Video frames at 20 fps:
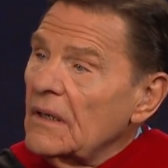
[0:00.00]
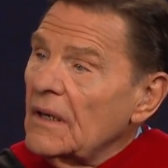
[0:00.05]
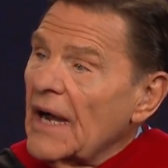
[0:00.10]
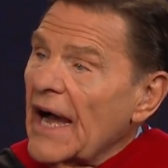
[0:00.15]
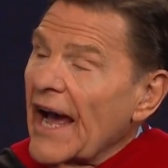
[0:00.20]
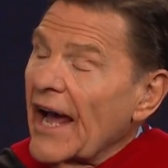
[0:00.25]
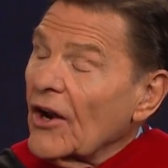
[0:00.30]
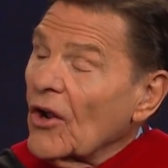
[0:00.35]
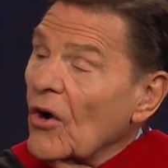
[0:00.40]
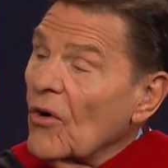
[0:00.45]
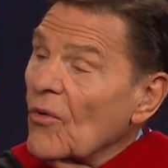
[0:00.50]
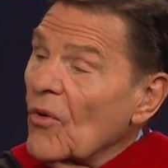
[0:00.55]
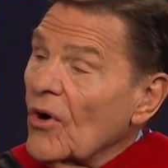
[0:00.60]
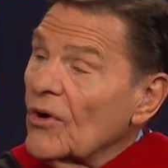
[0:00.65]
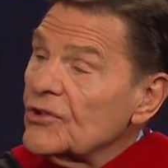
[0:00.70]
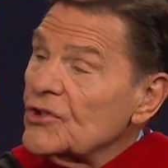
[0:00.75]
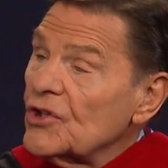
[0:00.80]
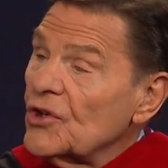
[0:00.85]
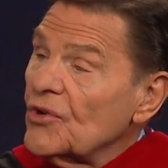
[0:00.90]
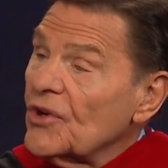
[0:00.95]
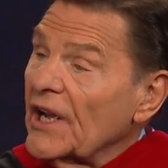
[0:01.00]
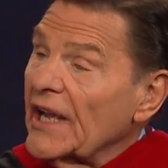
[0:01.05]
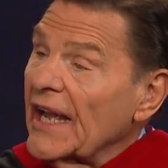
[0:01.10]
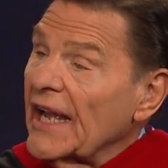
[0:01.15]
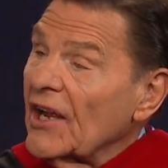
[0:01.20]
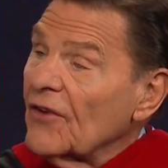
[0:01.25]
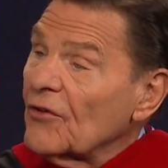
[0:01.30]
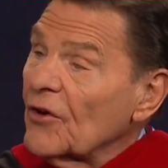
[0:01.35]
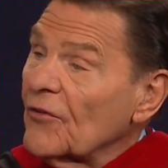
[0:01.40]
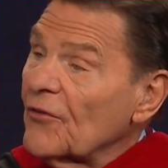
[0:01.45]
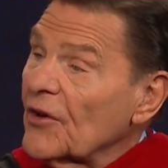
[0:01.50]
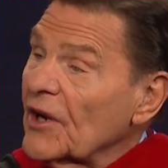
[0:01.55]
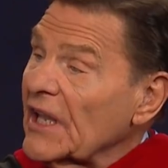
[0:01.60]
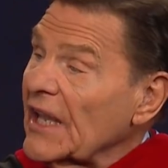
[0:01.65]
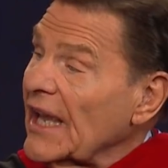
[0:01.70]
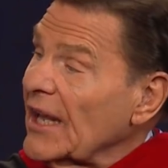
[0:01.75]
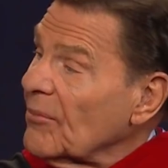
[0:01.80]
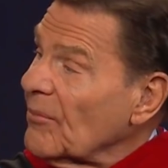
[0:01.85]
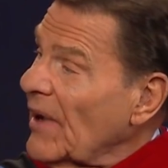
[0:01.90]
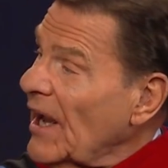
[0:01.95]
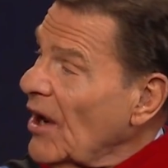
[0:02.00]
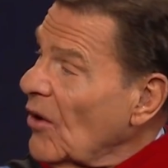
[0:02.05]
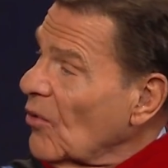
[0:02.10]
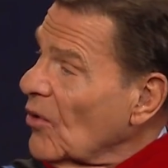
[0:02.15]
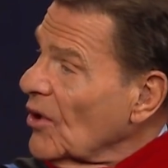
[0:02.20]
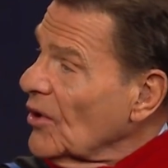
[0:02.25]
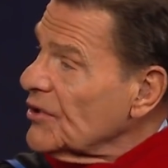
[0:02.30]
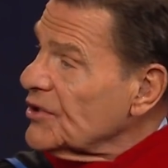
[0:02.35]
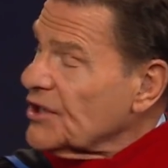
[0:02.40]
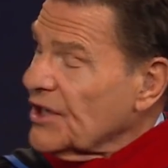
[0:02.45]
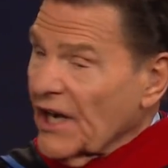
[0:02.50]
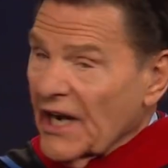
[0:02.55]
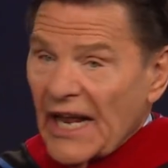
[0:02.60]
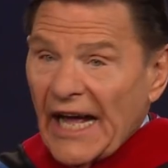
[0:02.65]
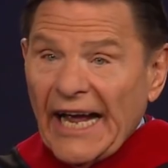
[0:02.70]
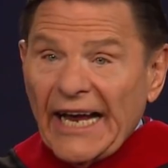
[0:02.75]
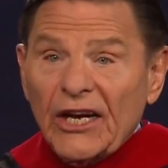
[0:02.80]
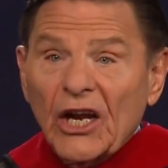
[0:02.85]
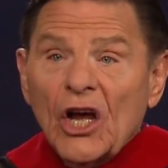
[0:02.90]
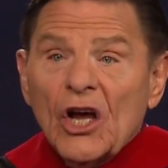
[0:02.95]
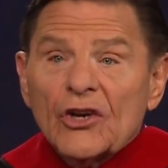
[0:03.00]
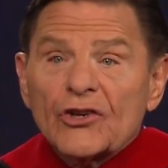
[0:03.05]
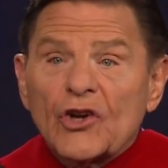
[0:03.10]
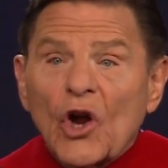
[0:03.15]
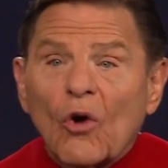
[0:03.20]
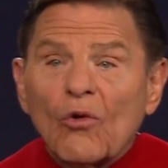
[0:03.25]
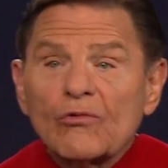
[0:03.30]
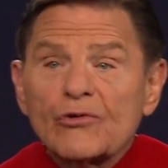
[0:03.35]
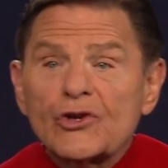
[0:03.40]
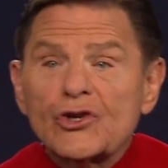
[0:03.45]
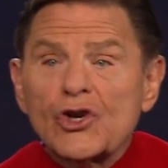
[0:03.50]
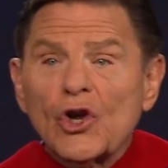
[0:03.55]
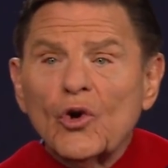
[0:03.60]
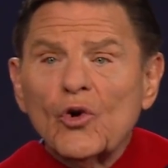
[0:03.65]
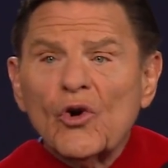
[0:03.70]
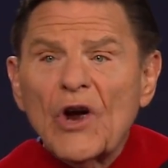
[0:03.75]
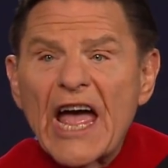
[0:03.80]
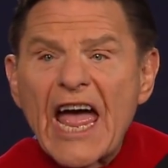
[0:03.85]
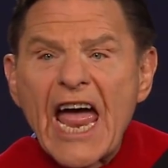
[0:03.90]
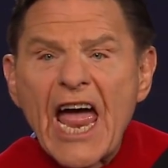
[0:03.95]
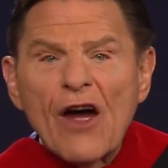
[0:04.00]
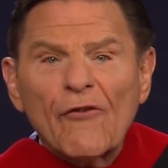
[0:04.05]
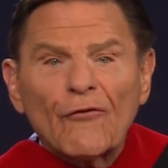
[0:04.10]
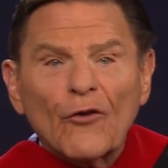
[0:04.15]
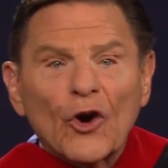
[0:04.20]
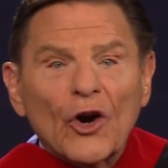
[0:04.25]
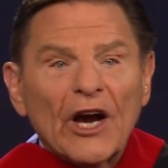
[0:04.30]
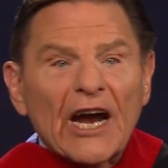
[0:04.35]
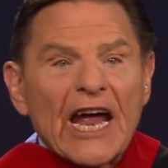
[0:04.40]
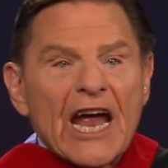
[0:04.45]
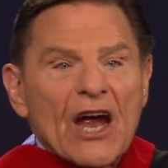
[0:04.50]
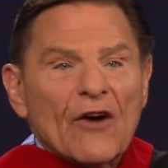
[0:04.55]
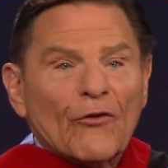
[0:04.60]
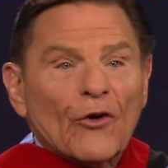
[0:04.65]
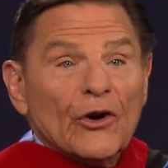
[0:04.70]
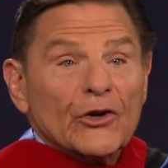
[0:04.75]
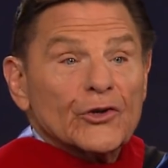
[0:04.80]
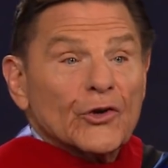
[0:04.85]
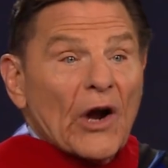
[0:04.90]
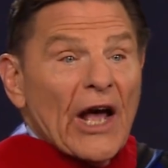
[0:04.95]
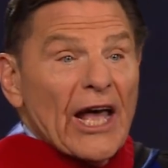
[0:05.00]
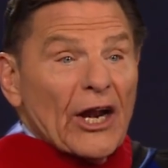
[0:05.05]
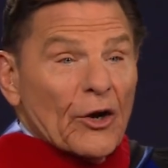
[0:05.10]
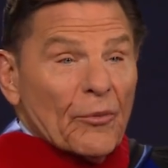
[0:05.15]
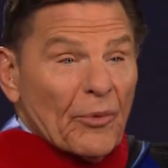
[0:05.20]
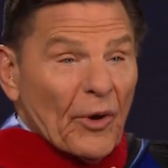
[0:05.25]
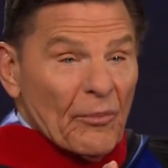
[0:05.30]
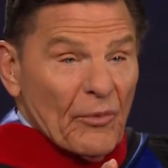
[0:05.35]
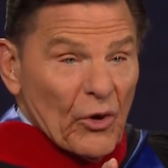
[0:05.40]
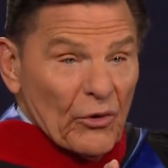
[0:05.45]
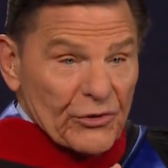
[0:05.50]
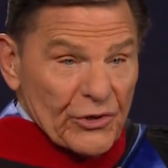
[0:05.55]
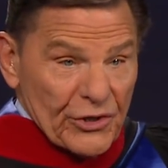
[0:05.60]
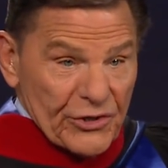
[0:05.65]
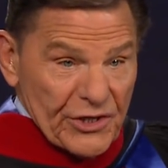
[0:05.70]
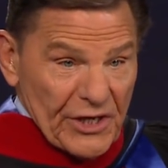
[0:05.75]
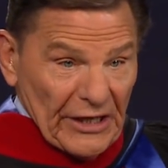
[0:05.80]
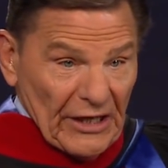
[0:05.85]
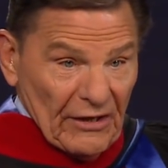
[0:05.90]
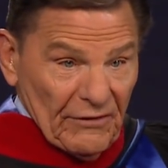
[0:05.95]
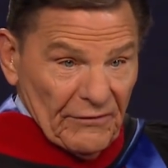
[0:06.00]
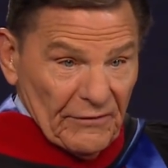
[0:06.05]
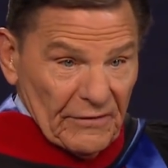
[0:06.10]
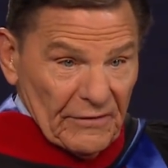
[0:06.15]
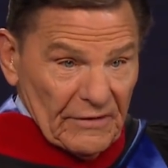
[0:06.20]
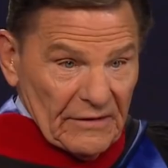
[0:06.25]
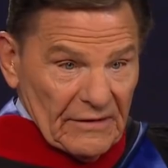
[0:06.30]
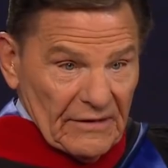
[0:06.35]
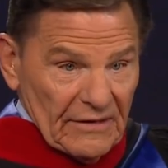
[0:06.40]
I don't want you to ever forget my words tonight. Don't you ever try to promote yourself.